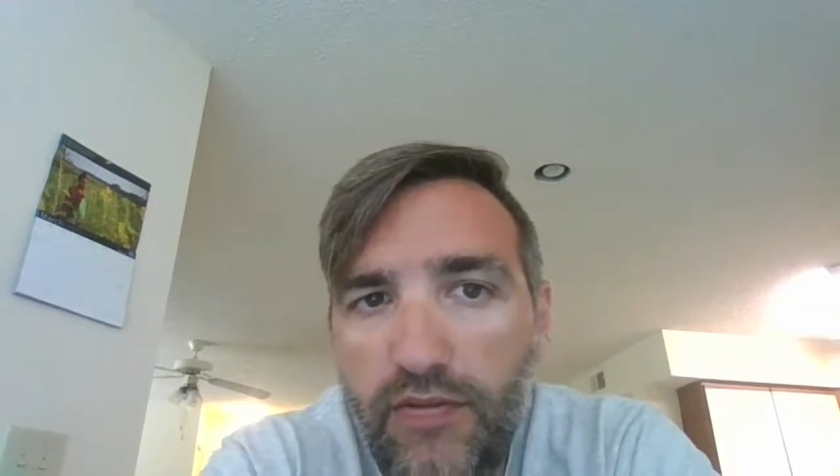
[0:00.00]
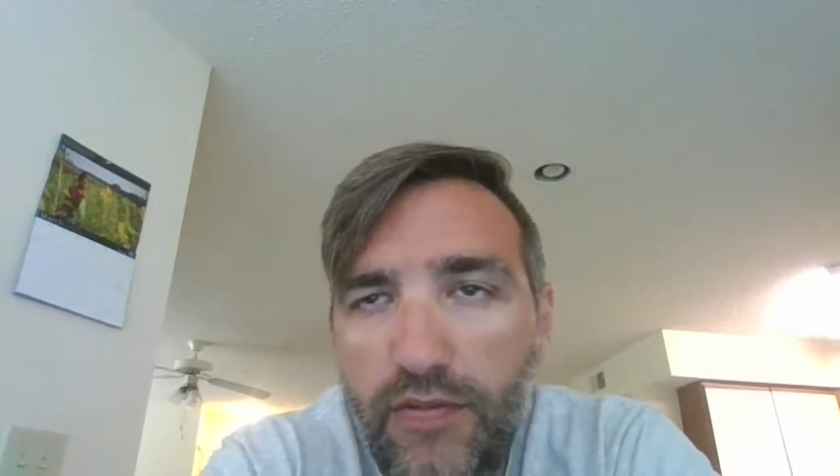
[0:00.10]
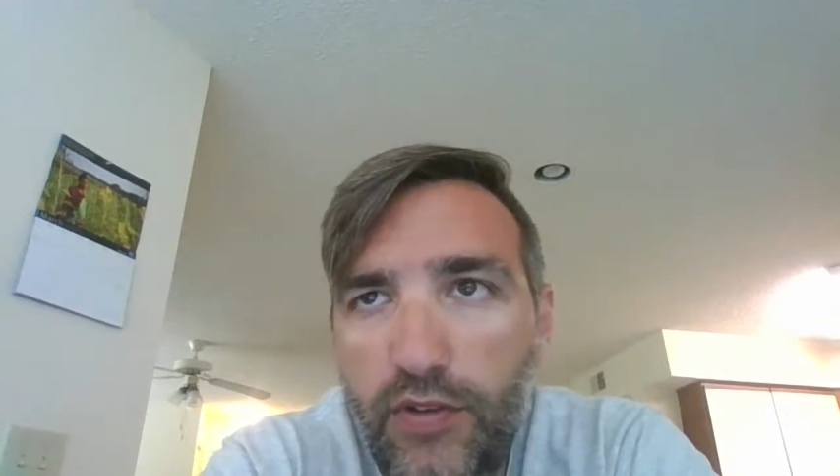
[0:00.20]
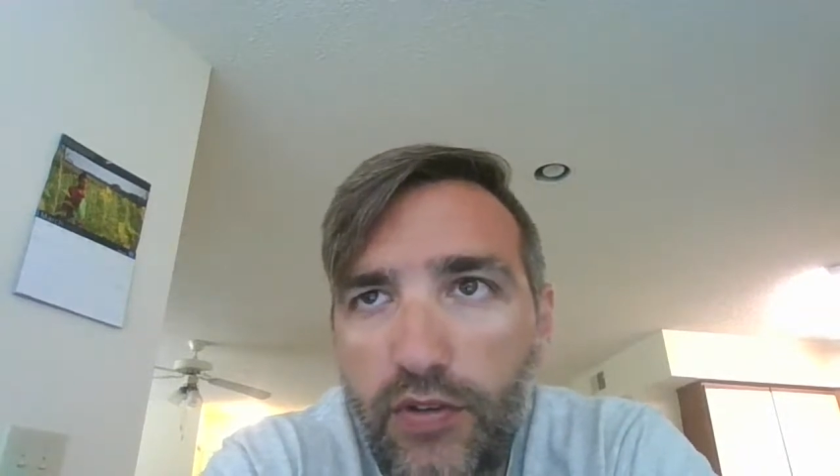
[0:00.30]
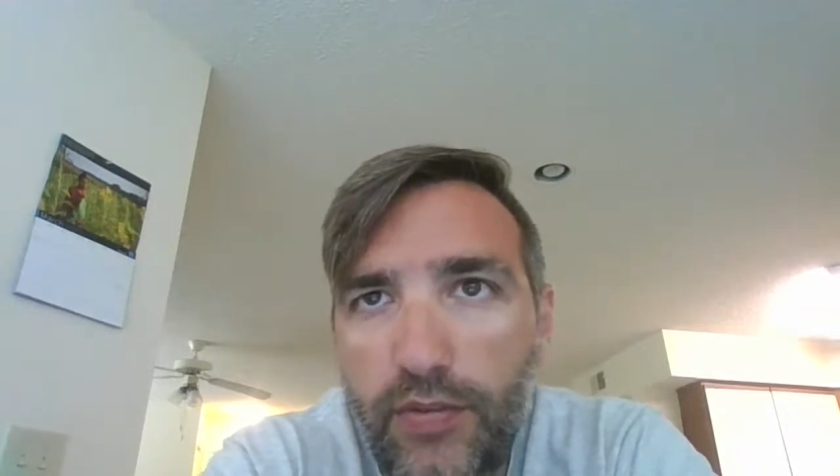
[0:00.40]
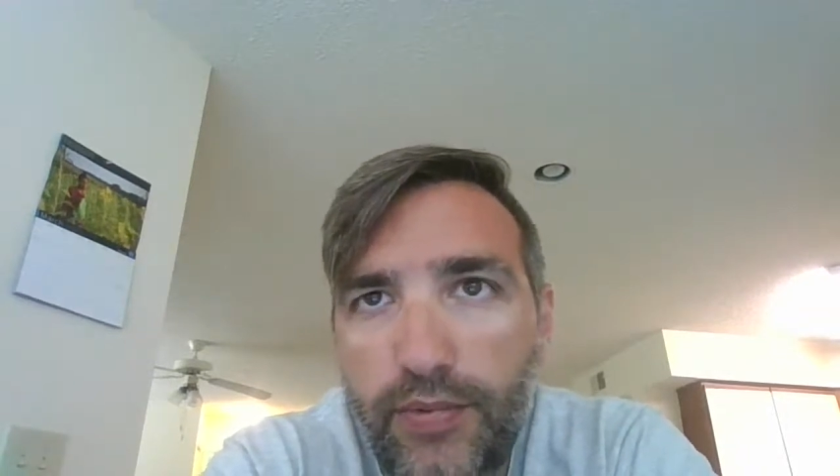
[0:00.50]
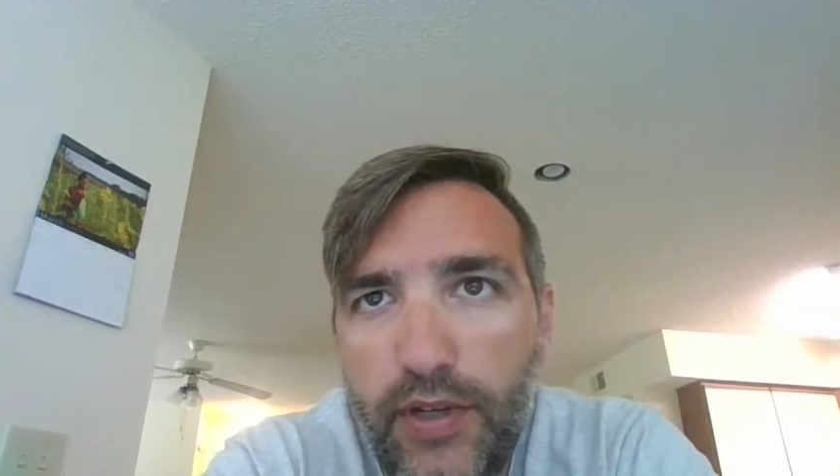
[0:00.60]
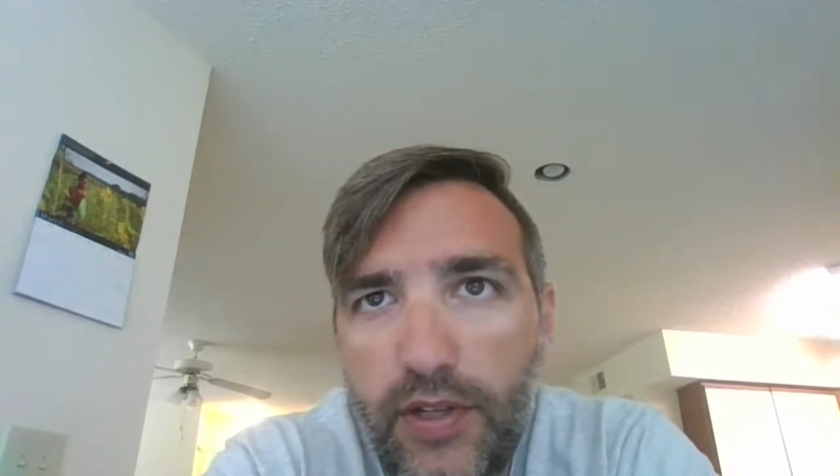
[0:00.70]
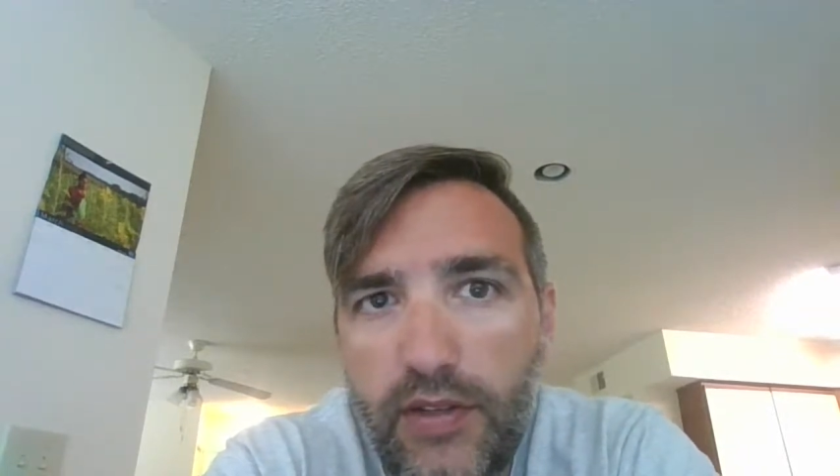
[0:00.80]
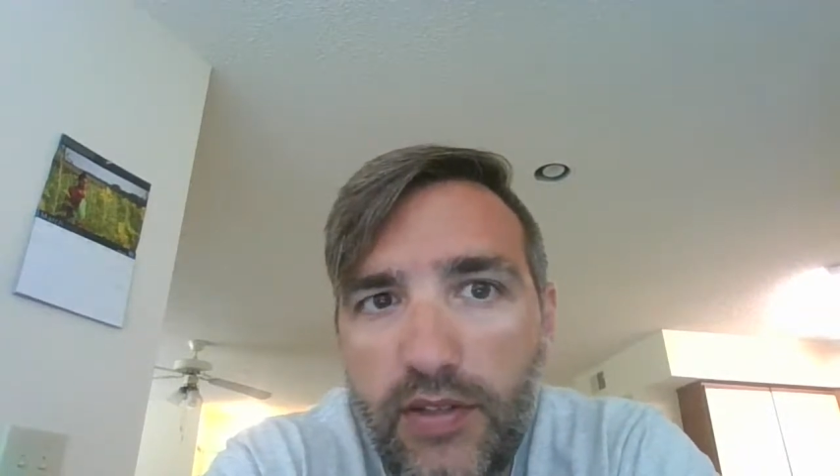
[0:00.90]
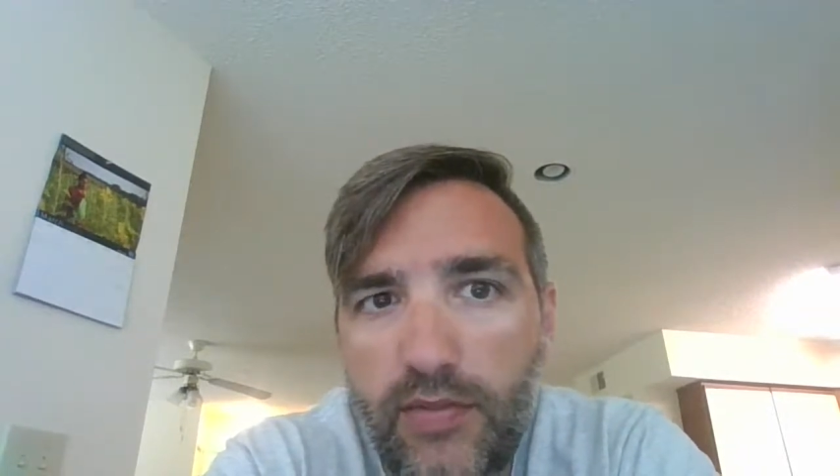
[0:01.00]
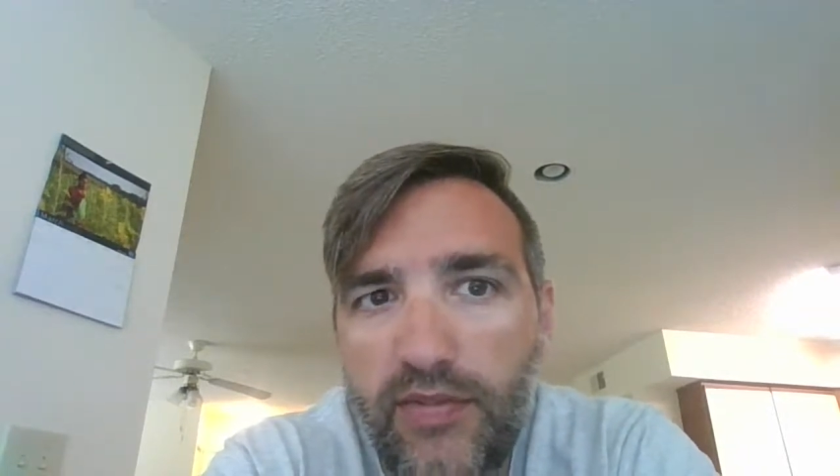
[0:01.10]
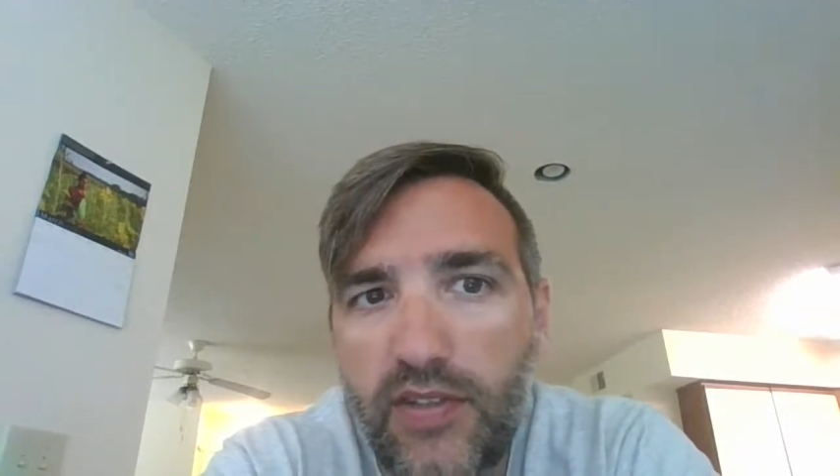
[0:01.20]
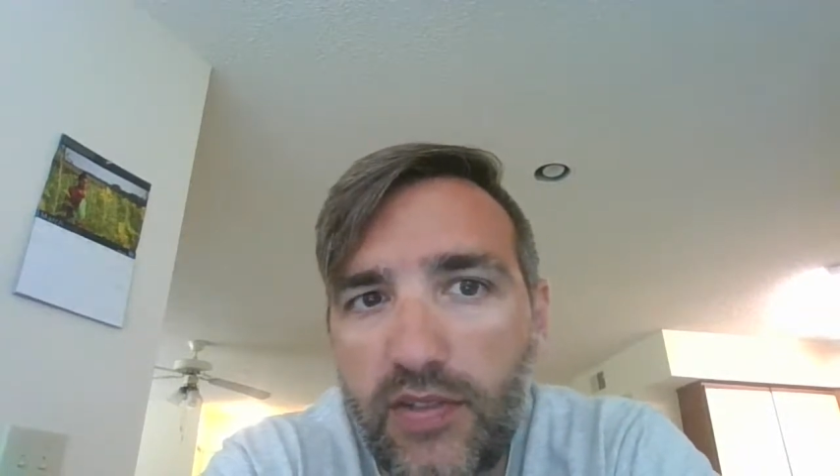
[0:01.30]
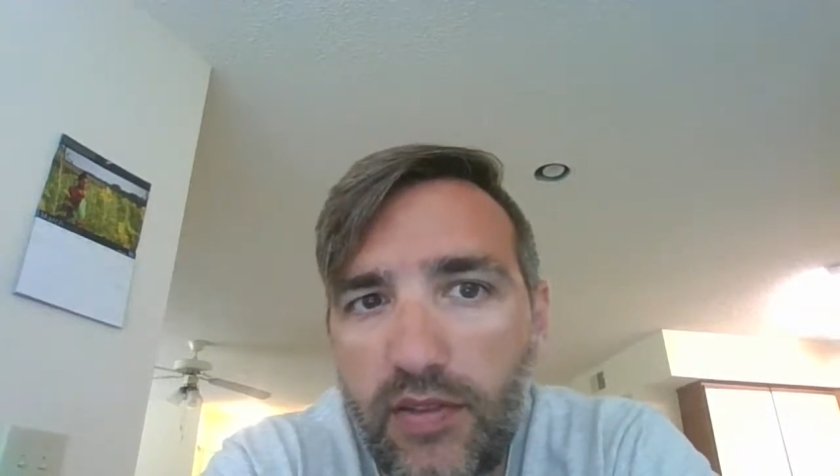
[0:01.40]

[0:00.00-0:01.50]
food are probably some of